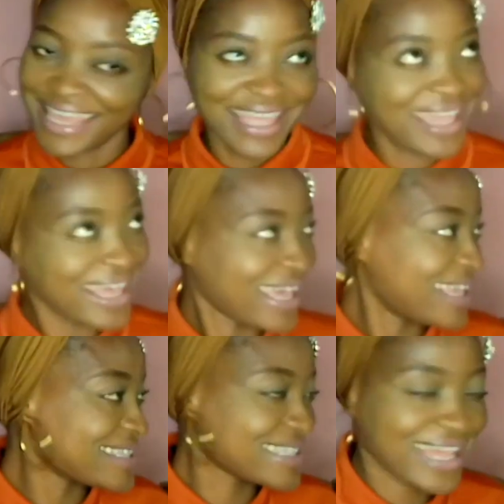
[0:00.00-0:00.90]
Here
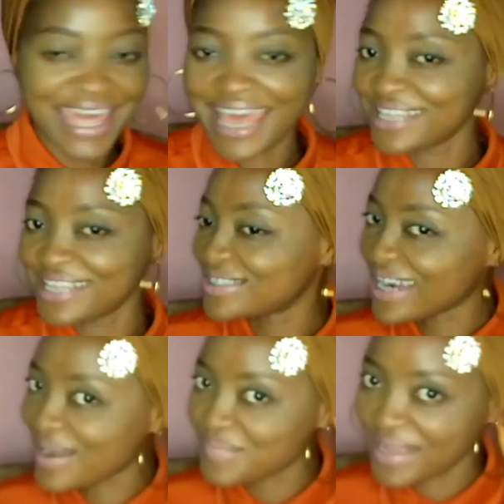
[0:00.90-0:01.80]
is the head
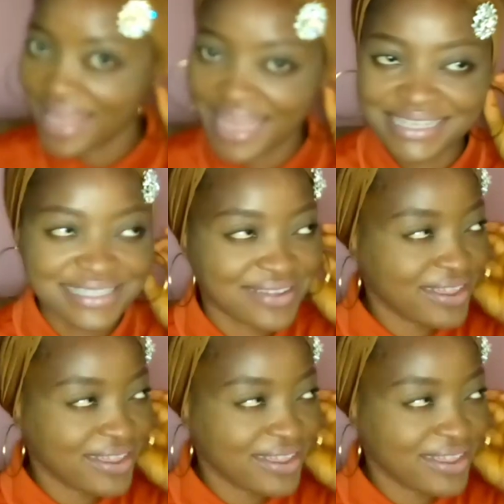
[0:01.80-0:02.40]
wrap, guys.